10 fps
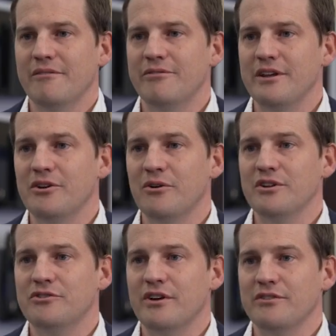If they don't
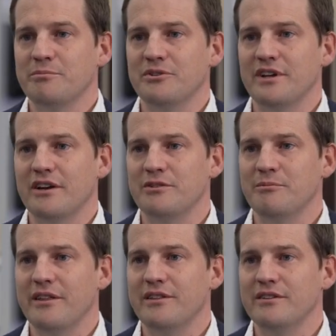adjust protection
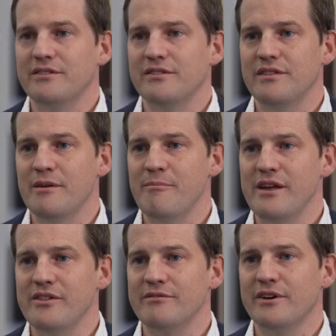methods, they
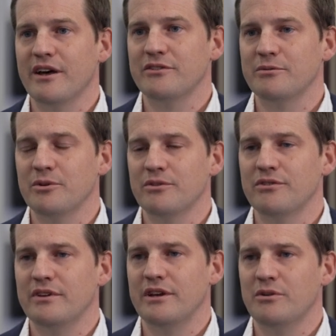may leave
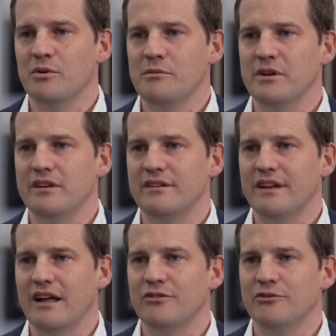customers and equipment
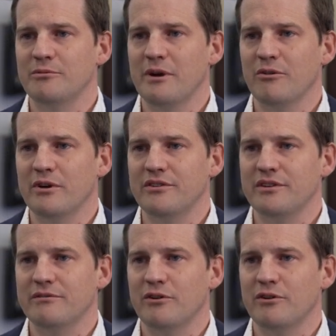downstream at risk of